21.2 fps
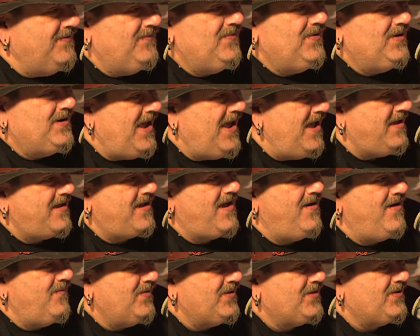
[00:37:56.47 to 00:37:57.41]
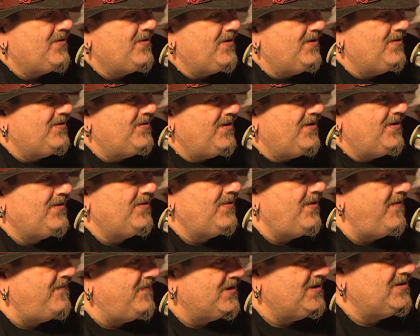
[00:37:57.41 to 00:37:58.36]
would hang out with her
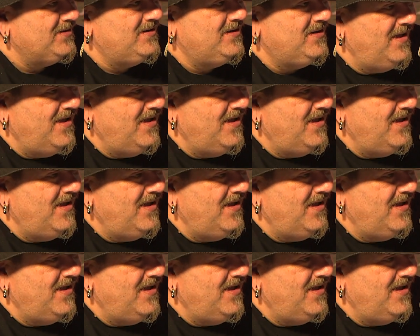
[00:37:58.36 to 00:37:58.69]
lover,